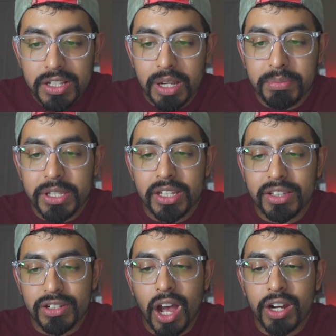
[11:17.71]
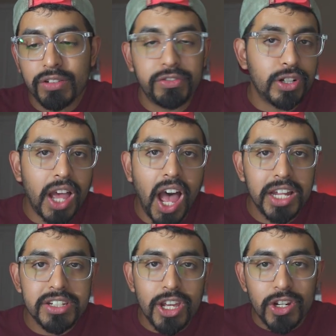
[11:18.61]
something the daughter
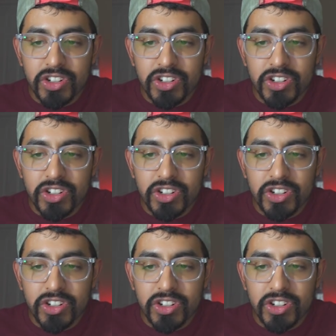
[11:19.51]
forgot.